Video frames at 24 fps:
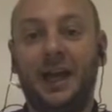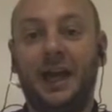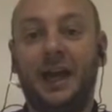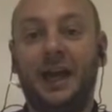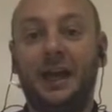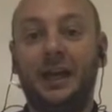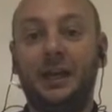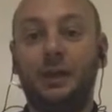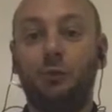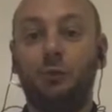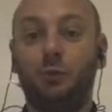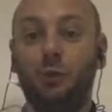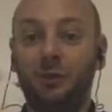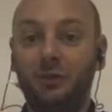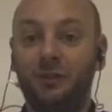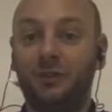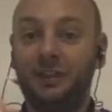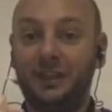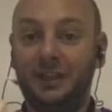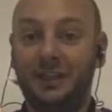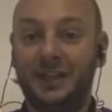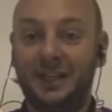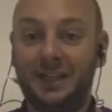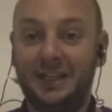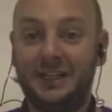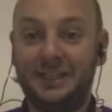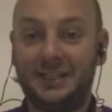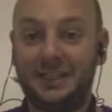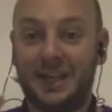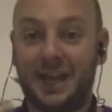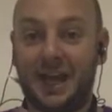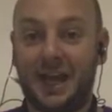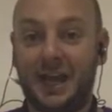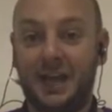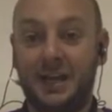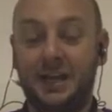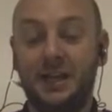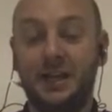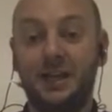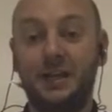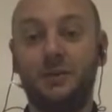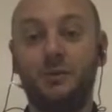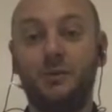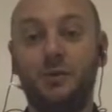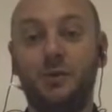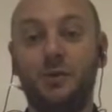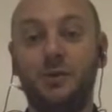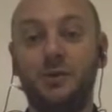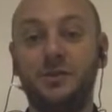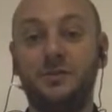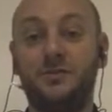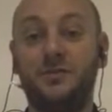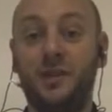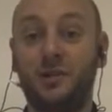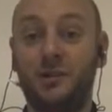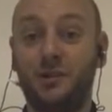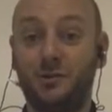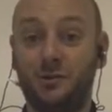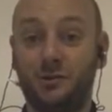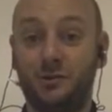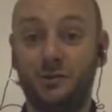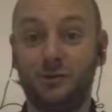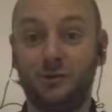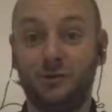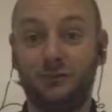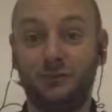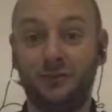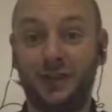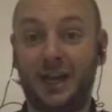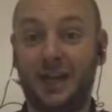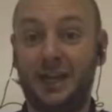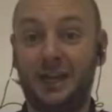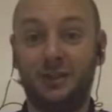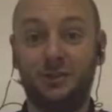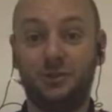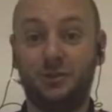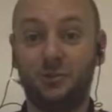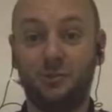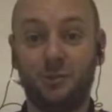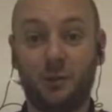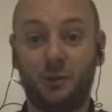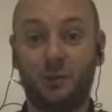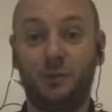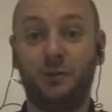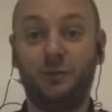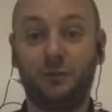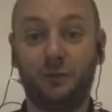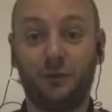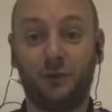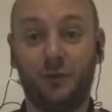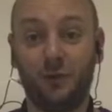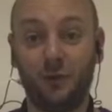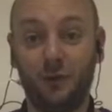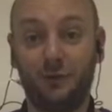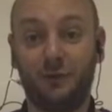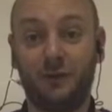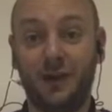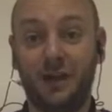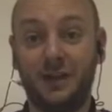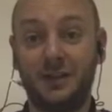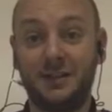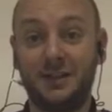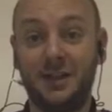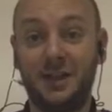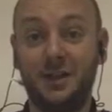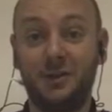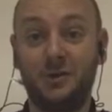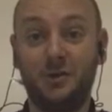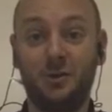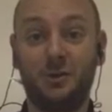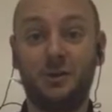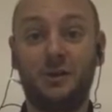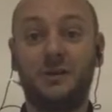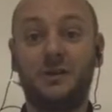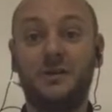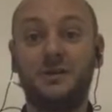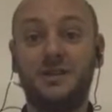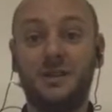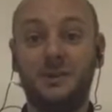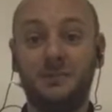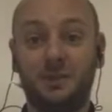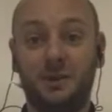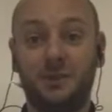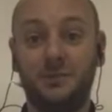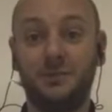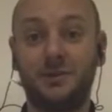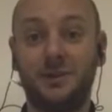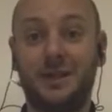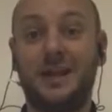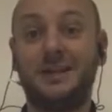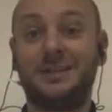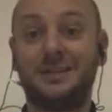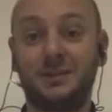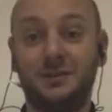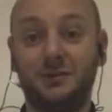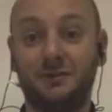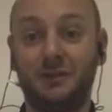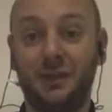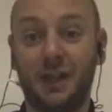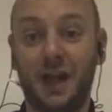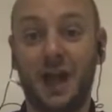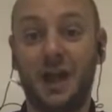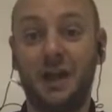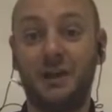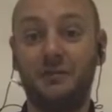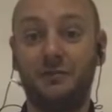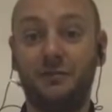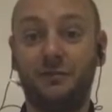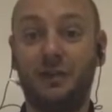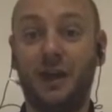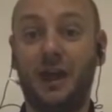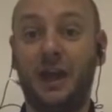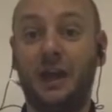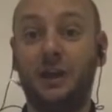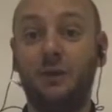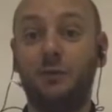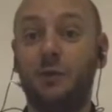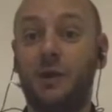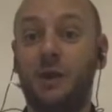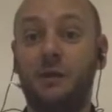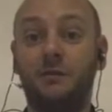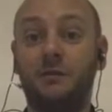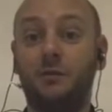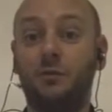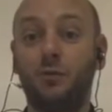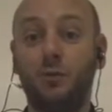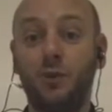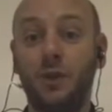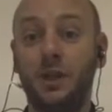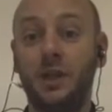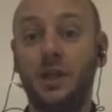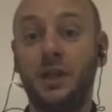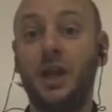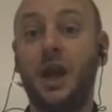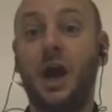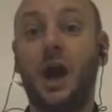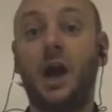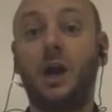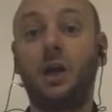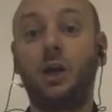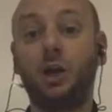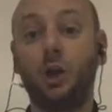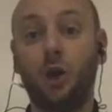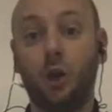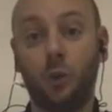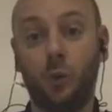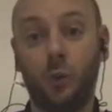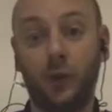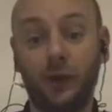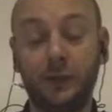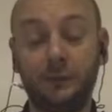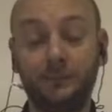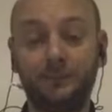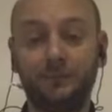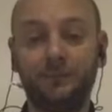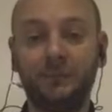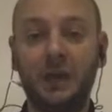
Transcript: And one thing that he said was very true, and it's true probably for all of us in all our circumstances of life and wherever we are going.